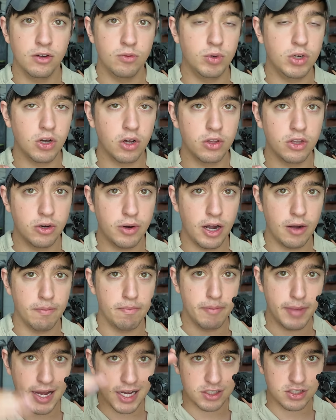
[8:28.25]
We all know how
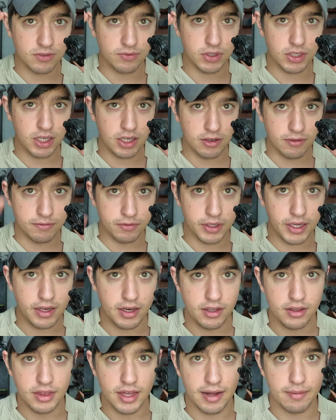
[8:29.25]
massively
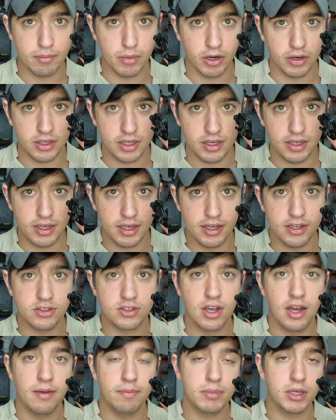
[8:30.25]
inflated that market is
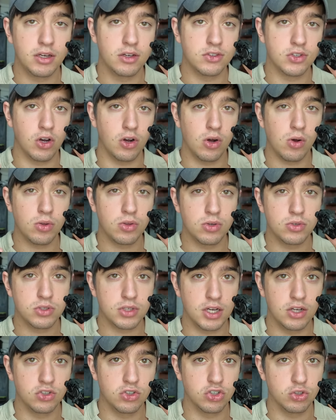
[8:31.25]
because all of those
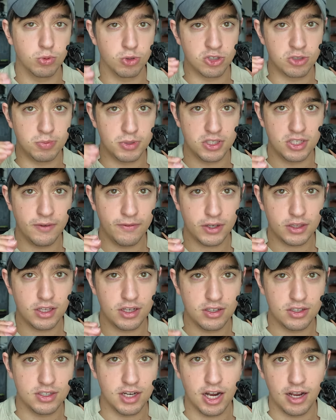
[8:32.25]
lasers were specifically
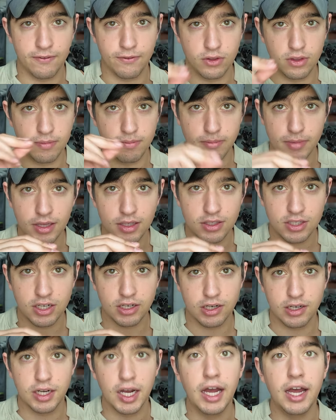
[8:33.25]
designed for the
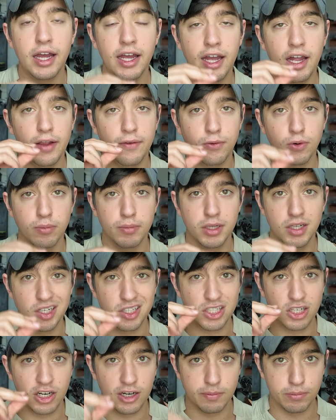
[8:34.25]
military and for
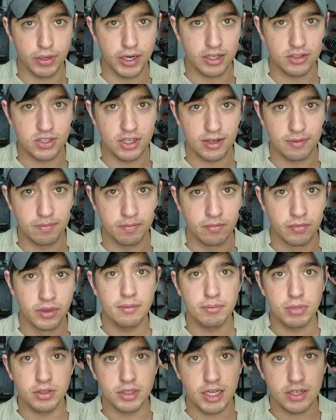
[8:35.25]
military pricing.
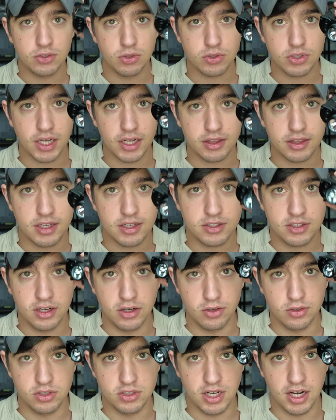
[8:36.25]
But lasers like this that are
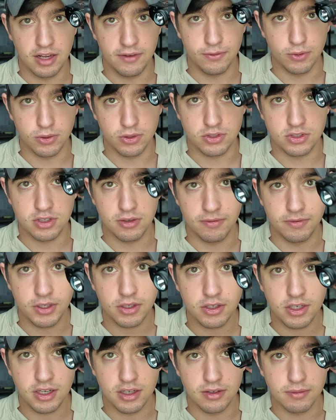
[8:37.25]
designed for
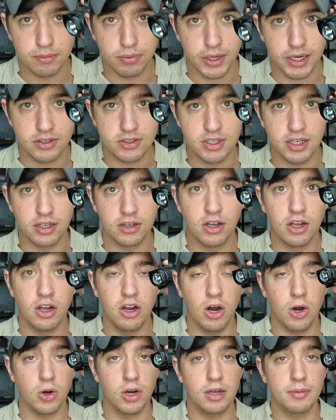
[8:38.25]
civilian pricing
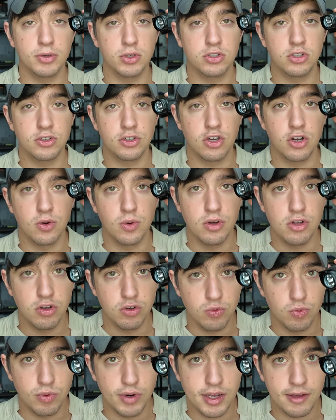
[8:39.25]
are able to go
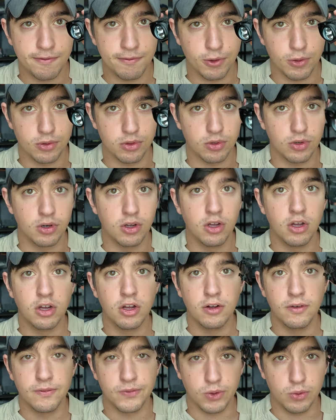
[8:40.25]
way further
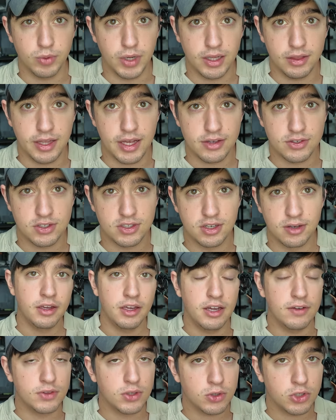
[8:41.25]
for way less.
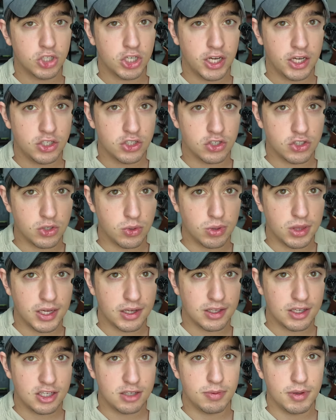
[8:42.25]
If there's changes you think
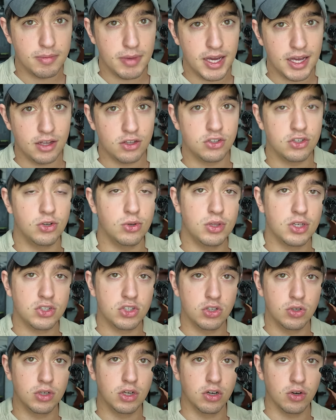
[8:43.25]
need to be made to
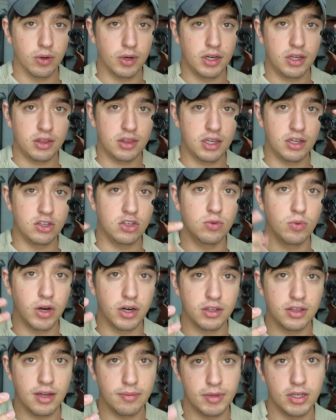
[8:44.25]
this unit or anything you want
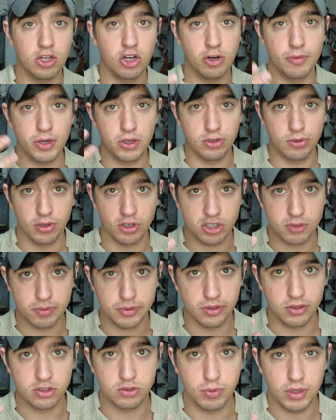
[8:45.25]
to let me know about your
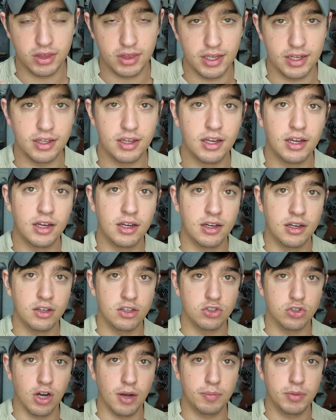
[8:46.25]
experience with it,
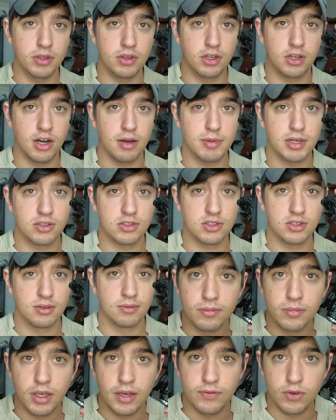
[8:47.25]
drop it in the comments.
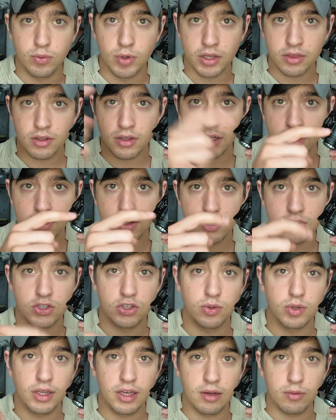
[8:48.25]
If you want the link to this
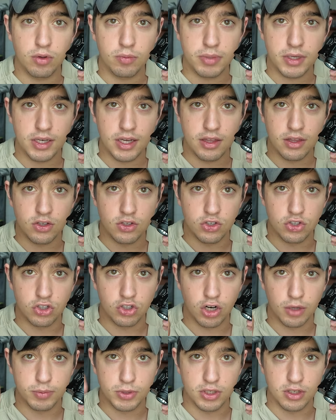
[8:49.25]
unit, it will be in the
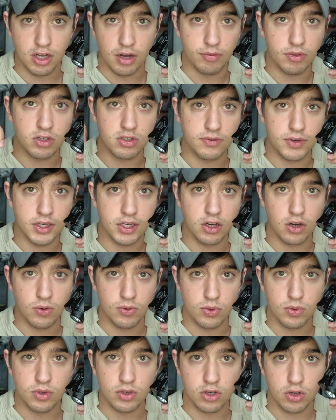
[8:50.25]
description of this video.
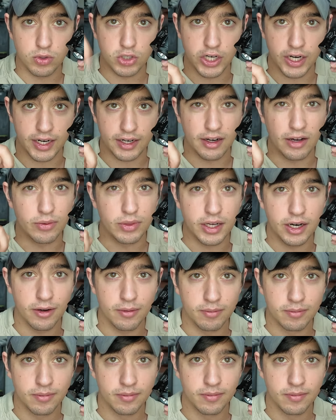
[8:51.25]
You can go check it out there.